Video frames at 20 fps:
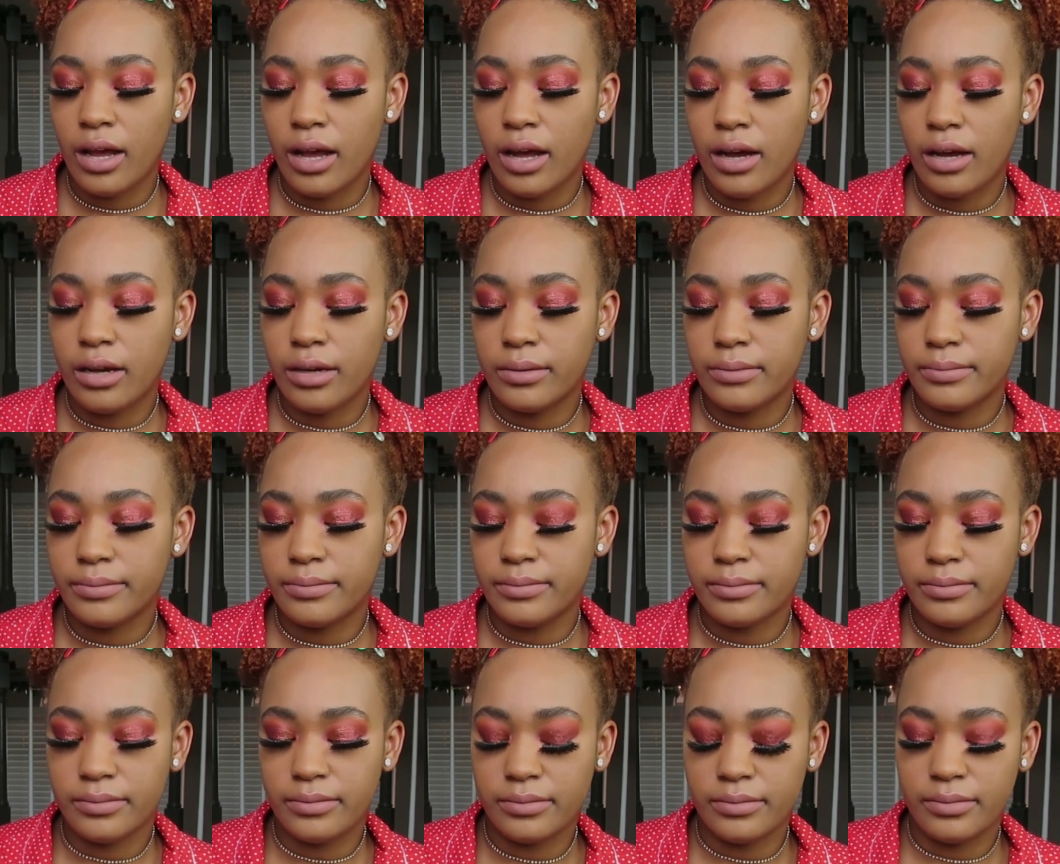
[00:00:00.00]

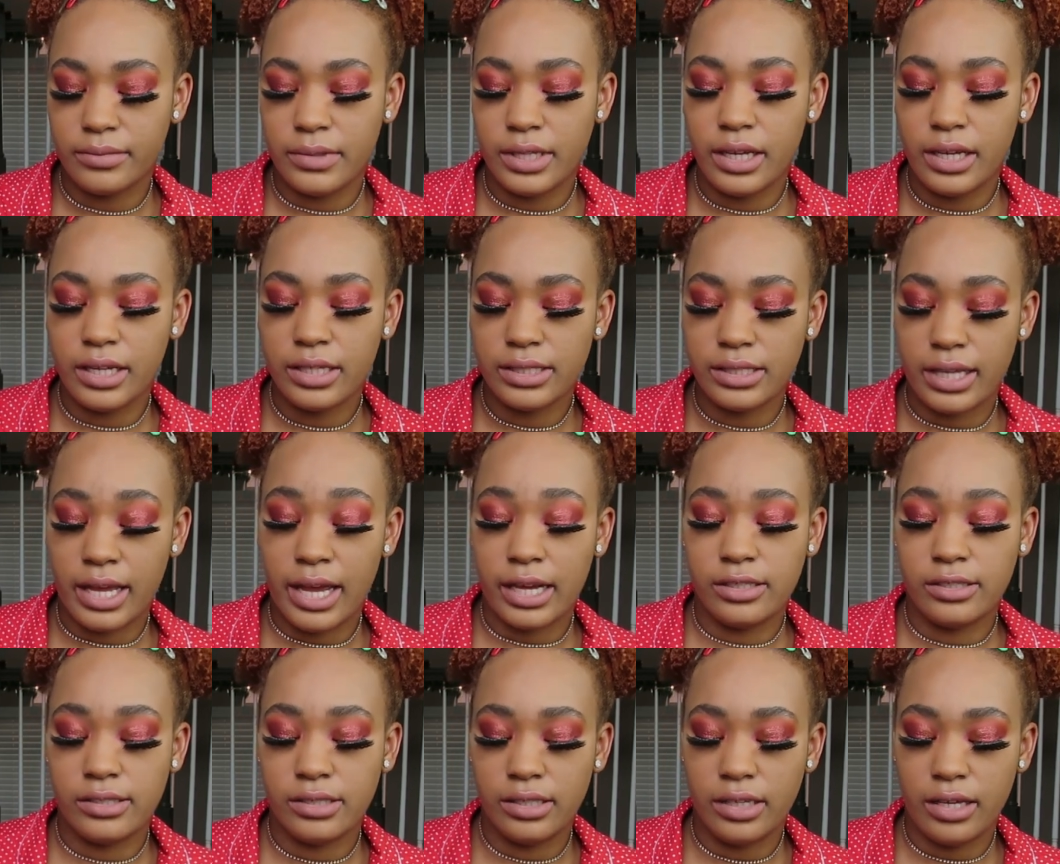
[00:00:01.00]
Um, it is
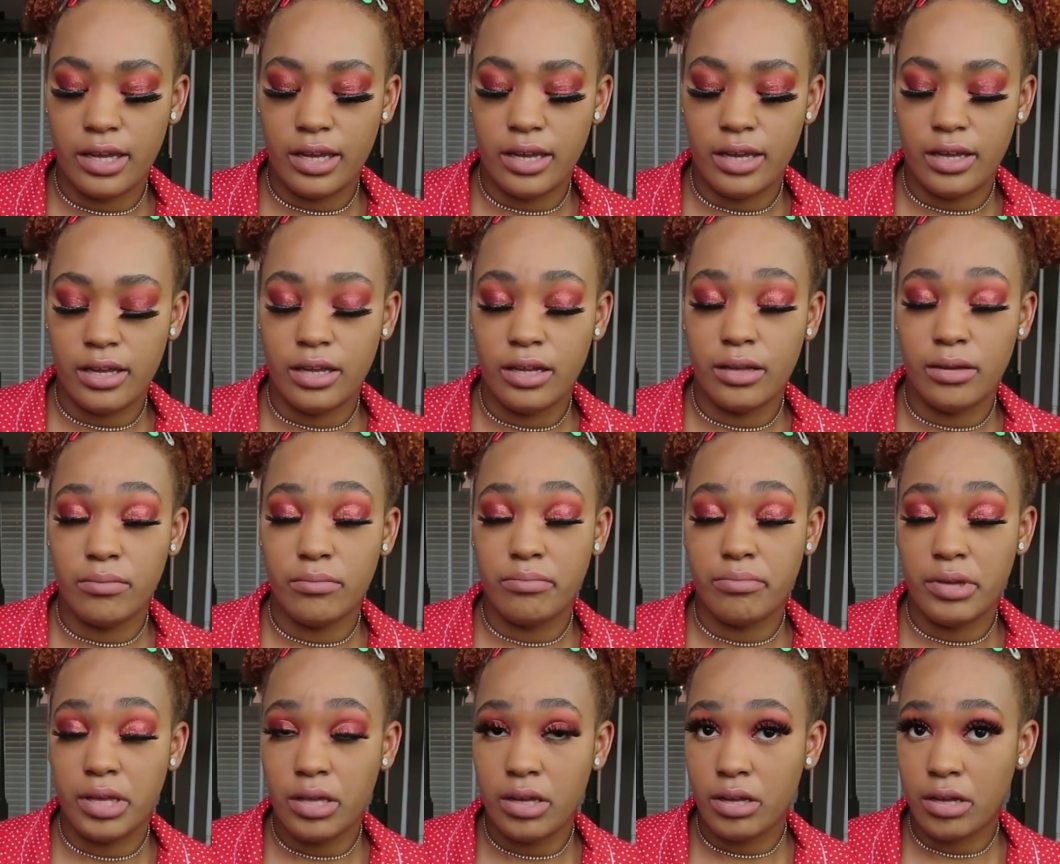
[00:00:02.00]
actually a
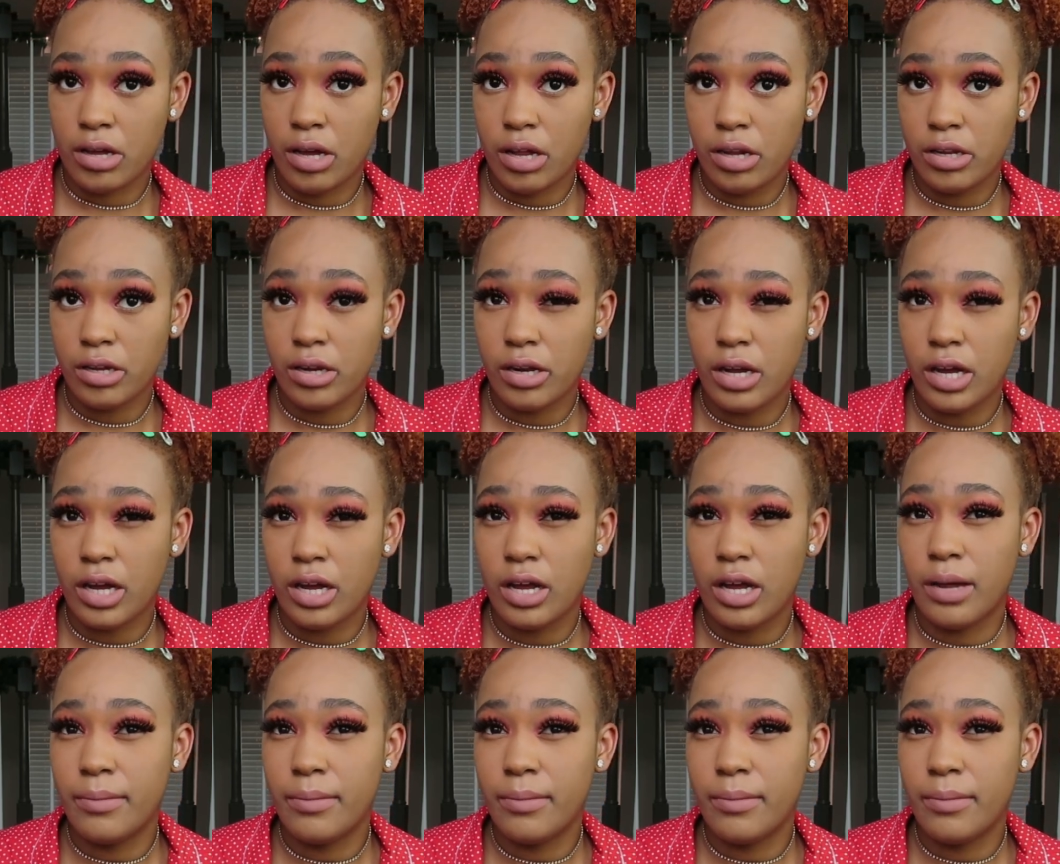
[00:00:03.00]
pink color.